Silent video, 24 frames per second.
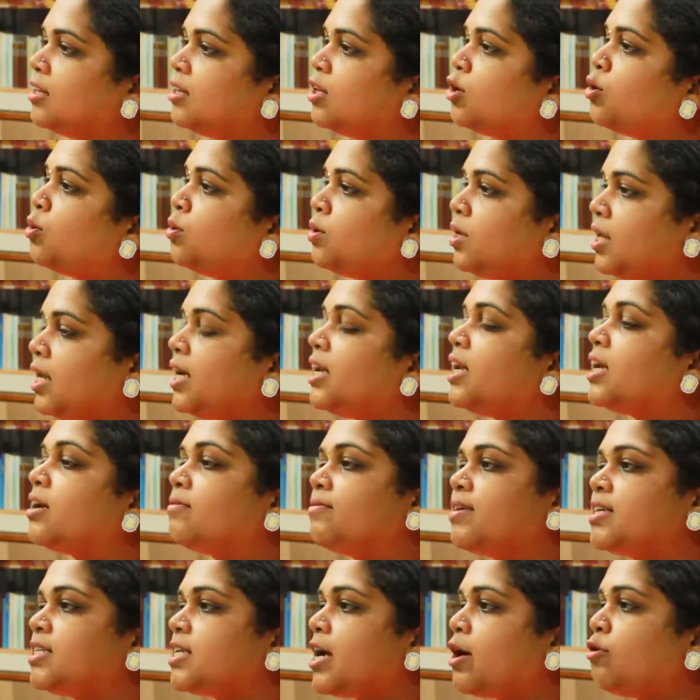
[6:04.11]
The only
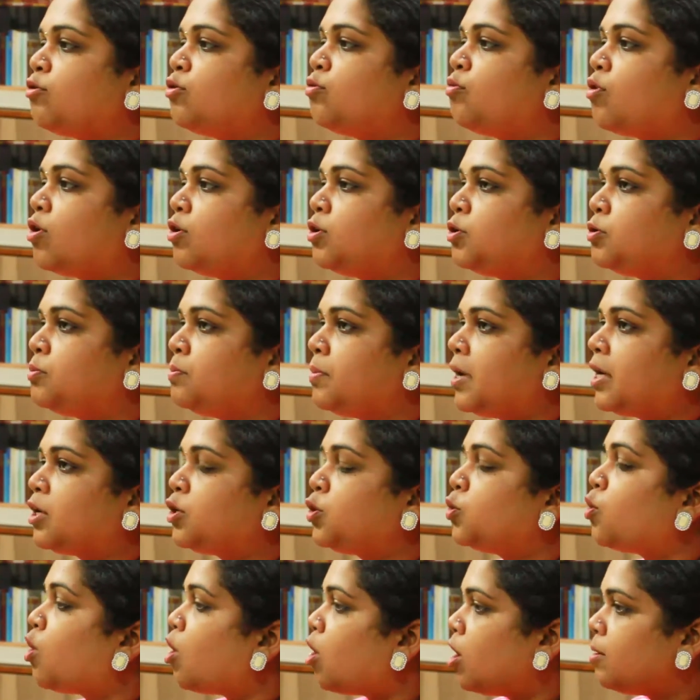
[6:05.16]
request I would want to make
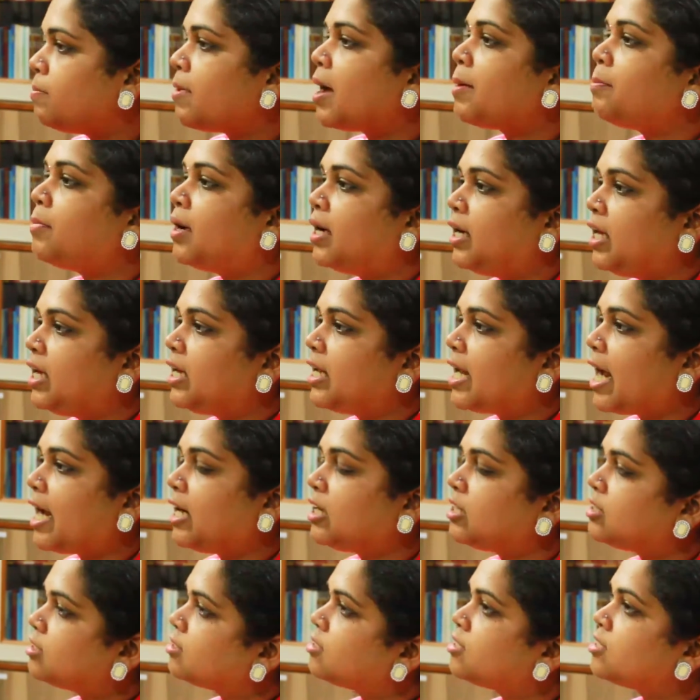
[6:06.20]
to all my budding
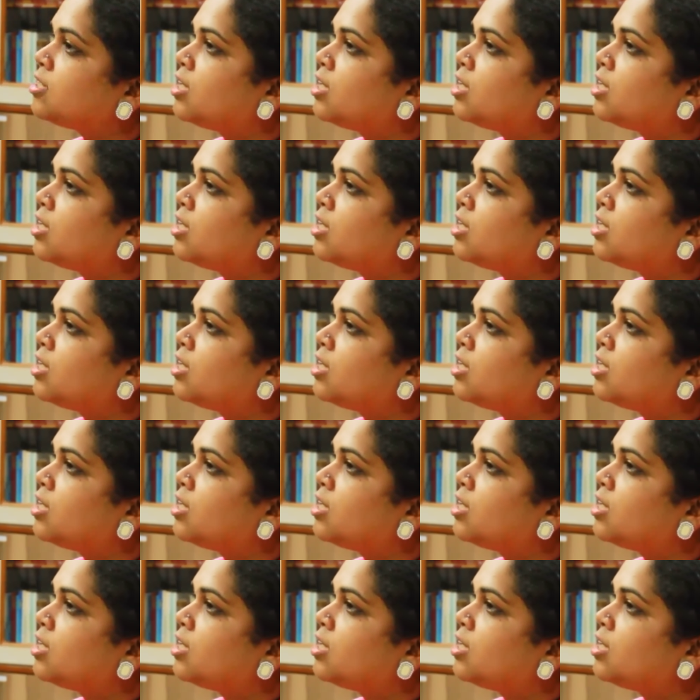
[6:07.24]
writers